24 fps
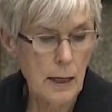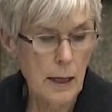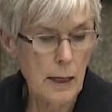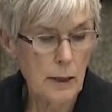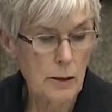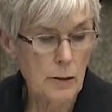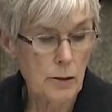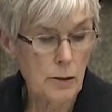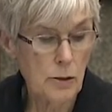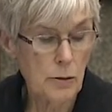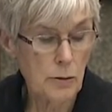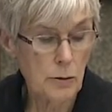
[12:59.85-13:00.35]

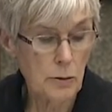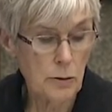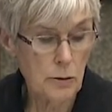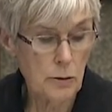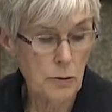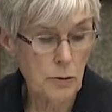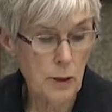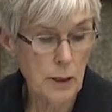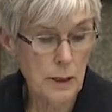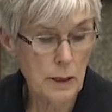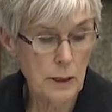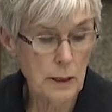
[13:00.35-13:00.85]
In
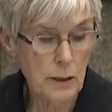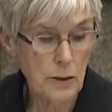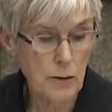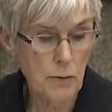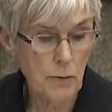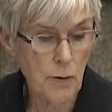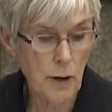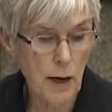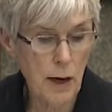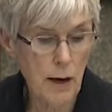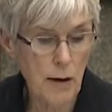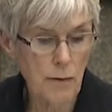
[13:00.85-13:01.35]

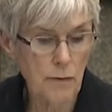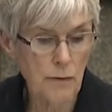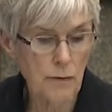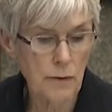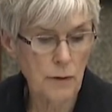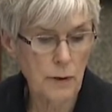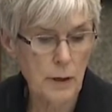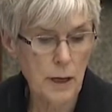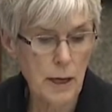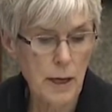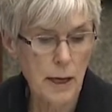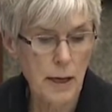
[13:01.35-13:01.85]
2012,
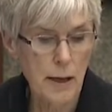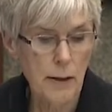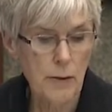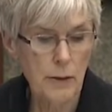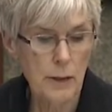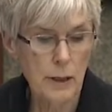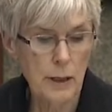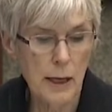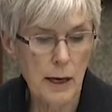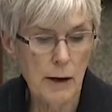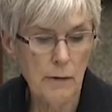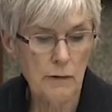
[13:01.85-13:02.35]

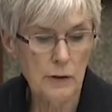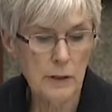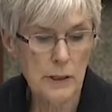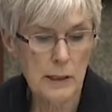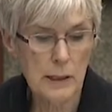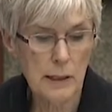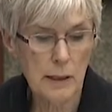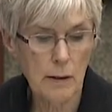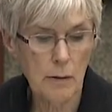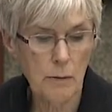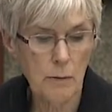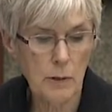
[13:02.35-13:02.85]
the
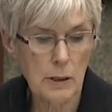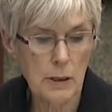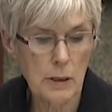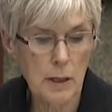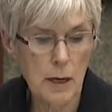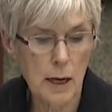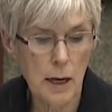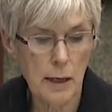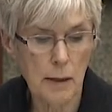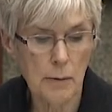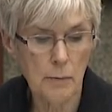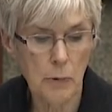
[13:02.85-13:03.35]
deficit was
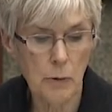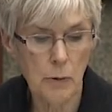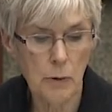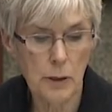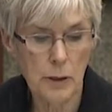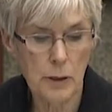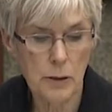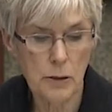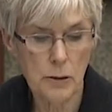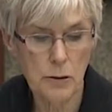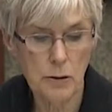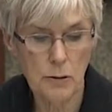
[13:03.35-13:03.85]

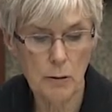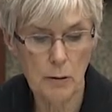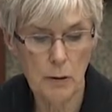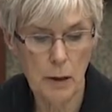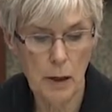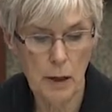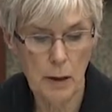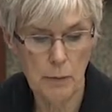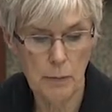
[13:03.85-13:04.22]
$9.2